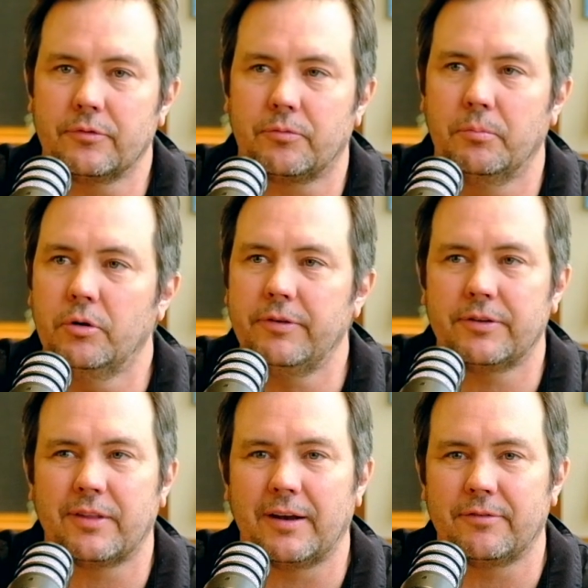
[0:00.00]

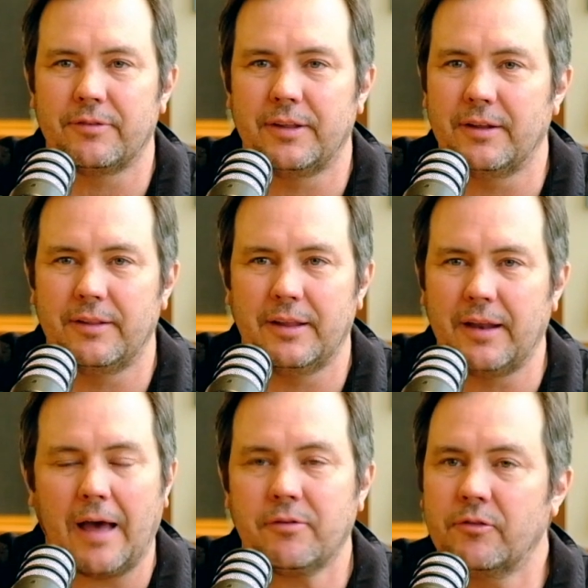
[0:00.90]
movies that have that, that,
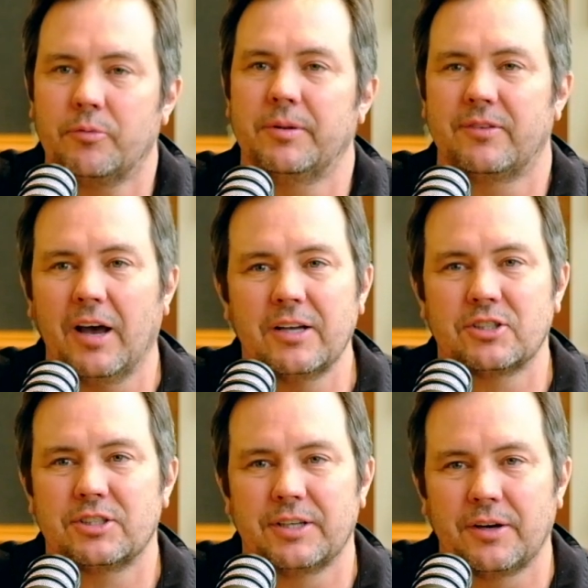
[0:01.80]
haven't even been
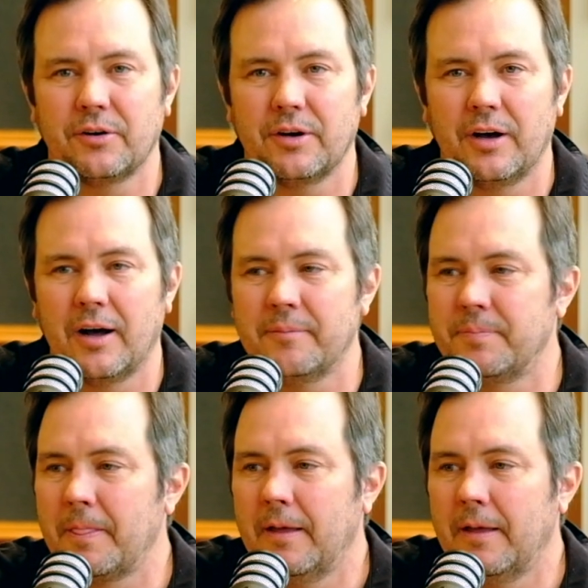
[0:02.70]
touched you know um,